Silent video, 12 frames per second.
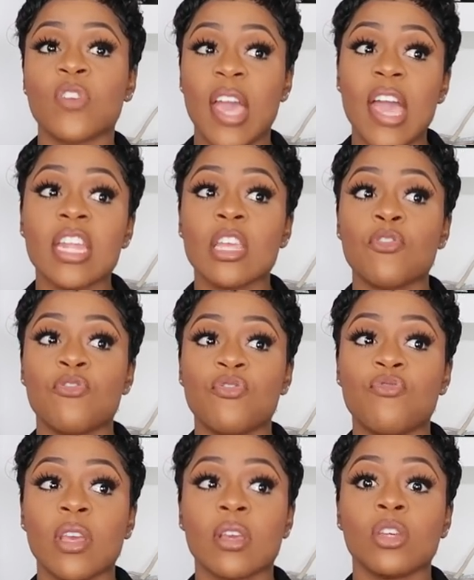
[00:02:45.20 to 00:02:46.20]
get
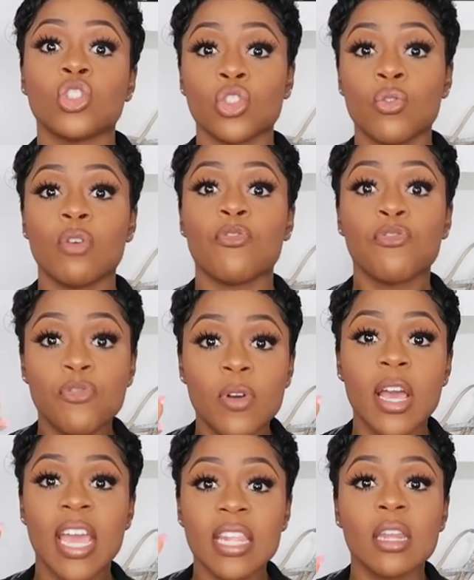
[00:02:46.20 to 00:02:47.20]
anything
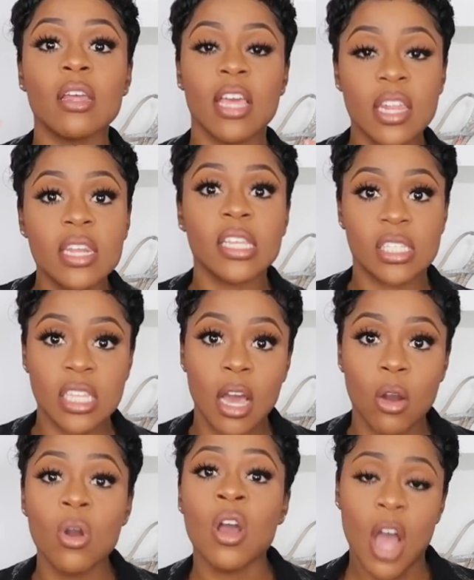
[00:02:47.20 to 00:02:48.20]
in in the
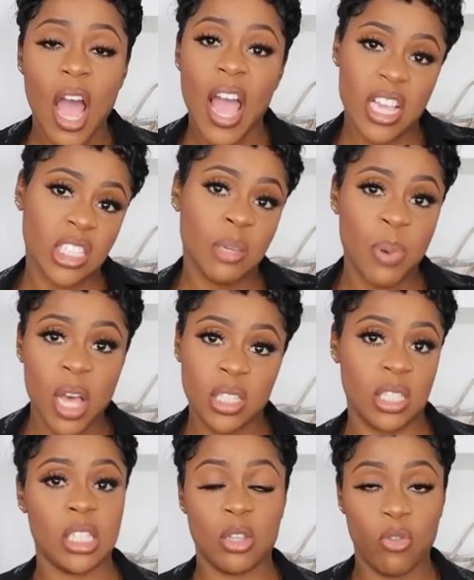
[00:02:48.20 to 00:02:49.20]
sale i actually
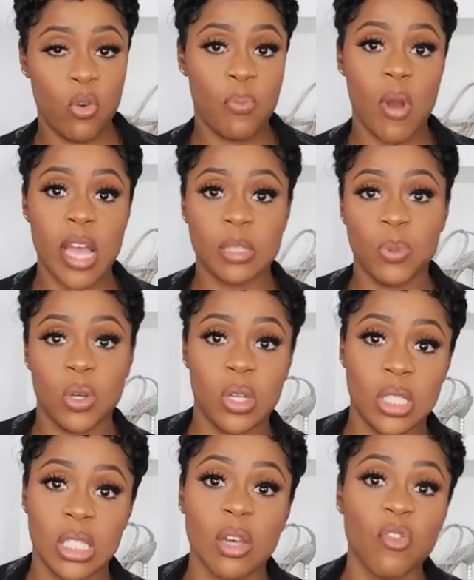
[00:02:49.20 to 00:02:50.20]
purchased this full price
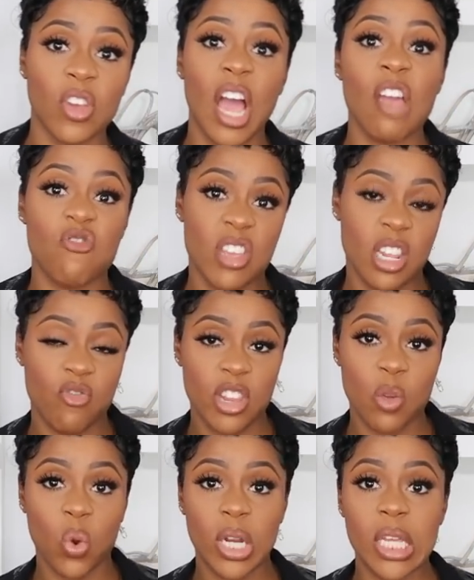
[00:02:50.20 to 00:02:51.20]
because it's something i really
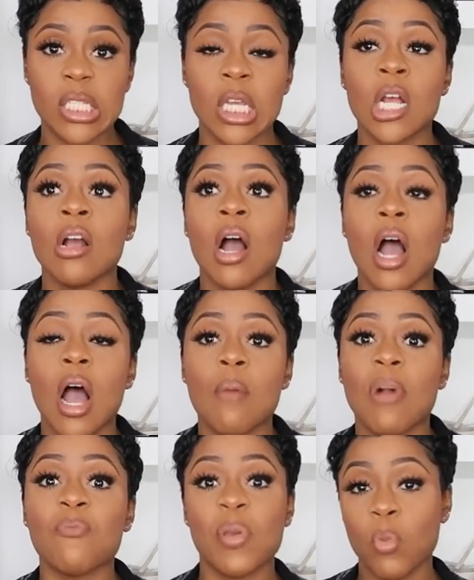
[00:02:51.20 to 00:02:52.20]
really wanted
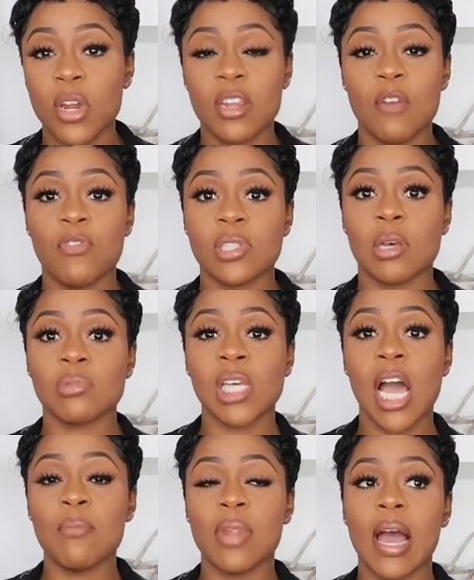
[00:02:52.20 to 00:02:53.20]
um, i've been wanting them for some
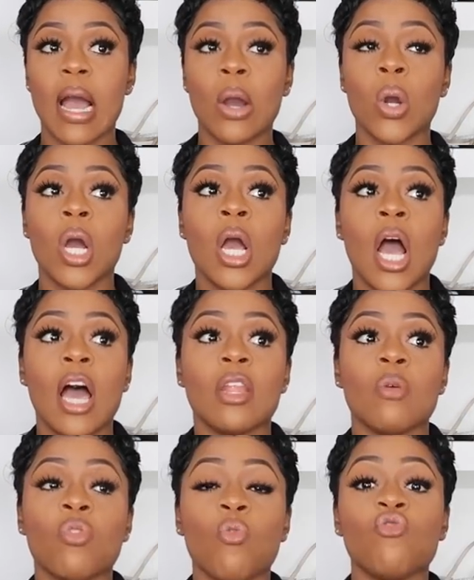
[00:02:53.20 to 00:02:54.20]
time now and
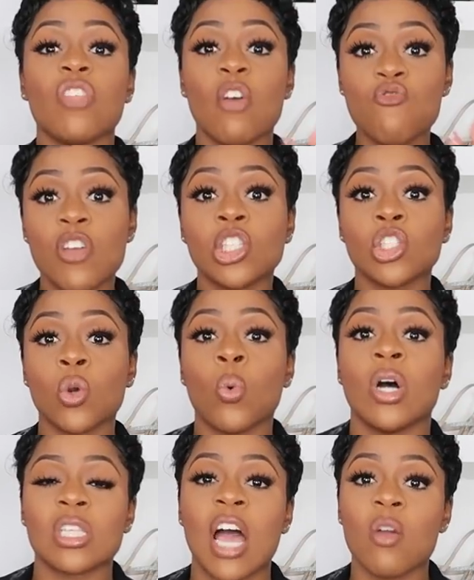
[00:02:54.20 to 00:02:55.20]
the, the, the, original
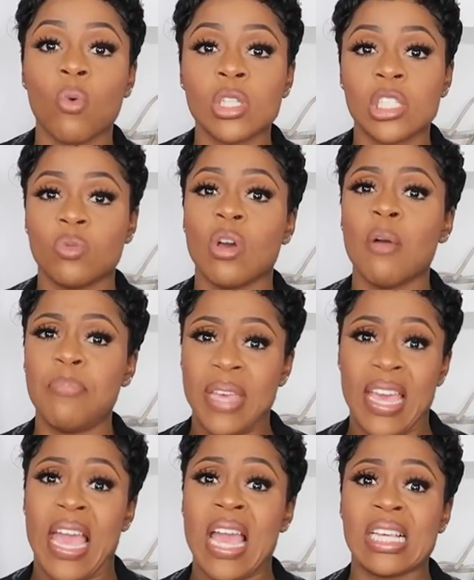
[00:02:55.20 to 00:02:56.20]
ones i wanted were a
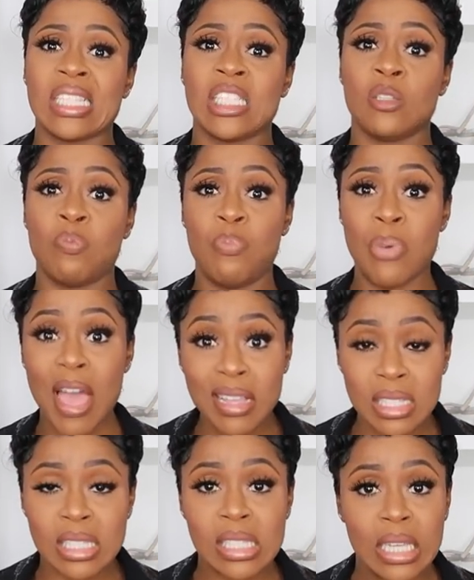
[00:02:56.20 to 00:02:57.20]
bit
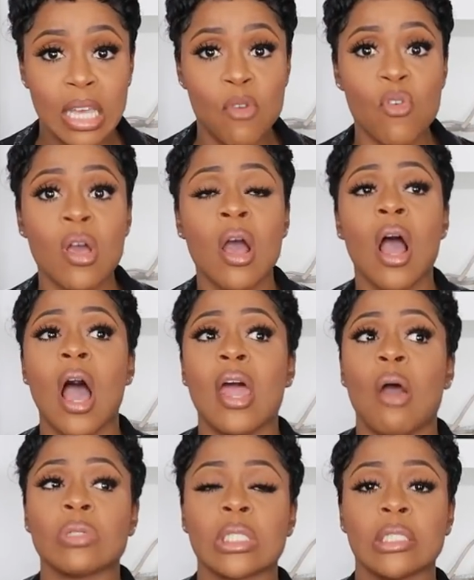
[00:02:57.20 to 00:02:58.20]
expensive and
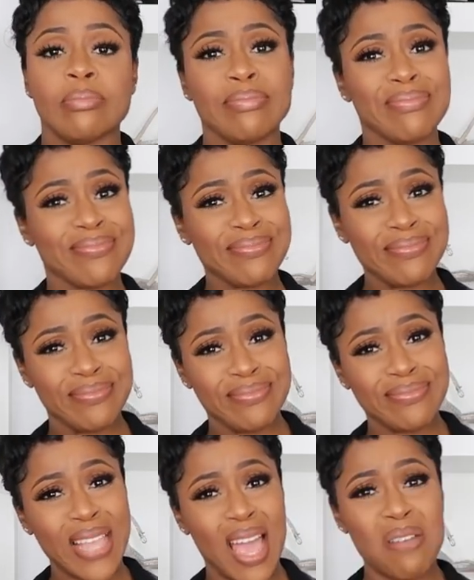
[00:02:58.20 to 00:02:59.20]
i was like
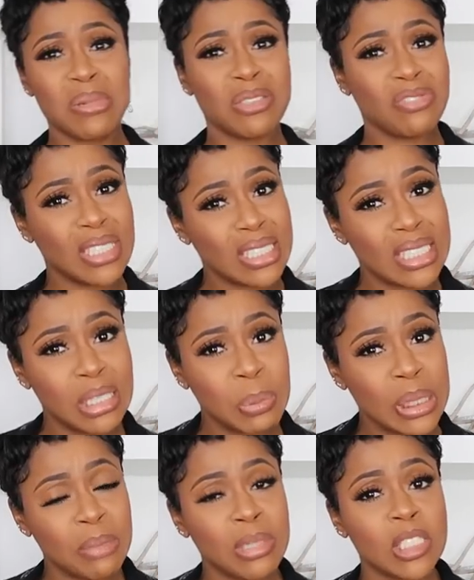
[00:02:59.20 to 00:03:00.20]
mm, am i really gonna
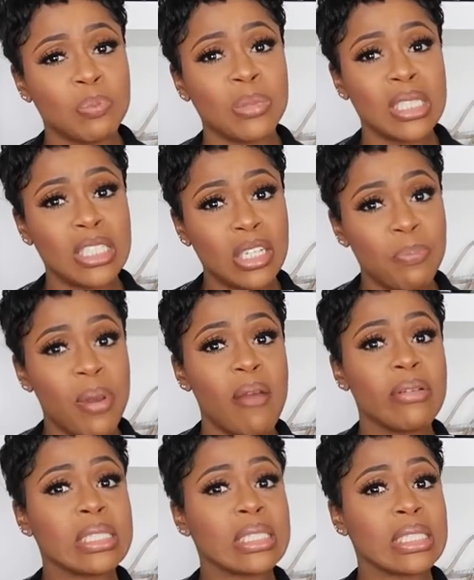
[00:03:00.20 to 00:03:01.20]
spend that much money on a
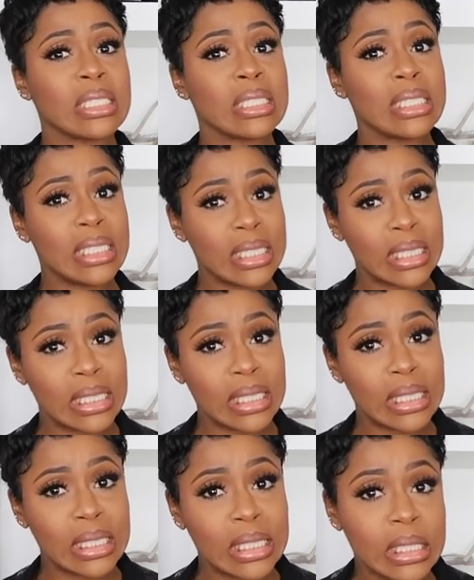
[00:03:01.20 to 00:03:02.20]
pair of
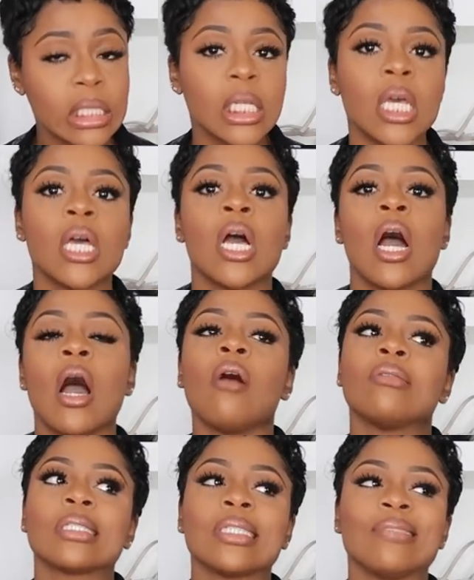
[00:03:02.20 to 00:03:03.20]
sneakers i
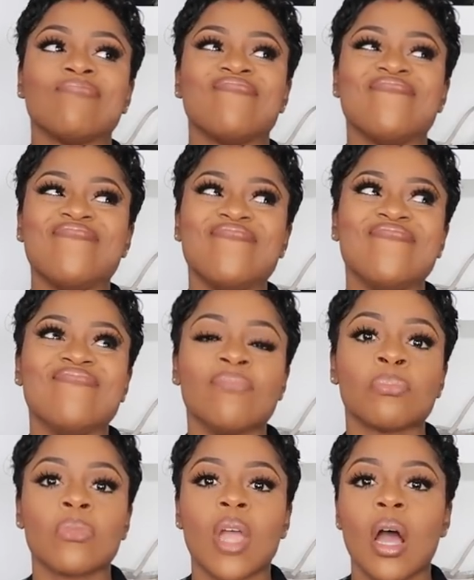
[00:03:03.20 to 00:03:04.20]
was like
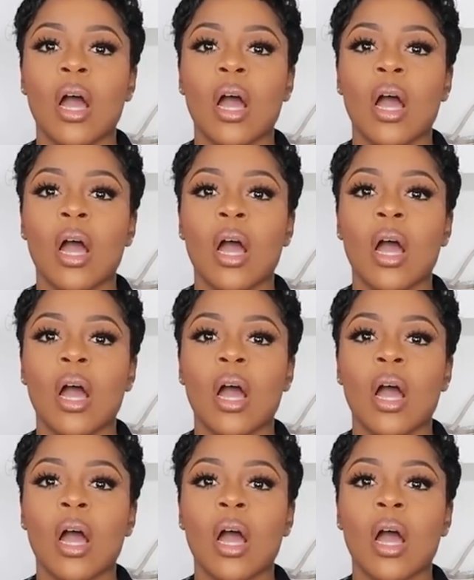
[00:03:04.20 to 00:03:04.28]
mm,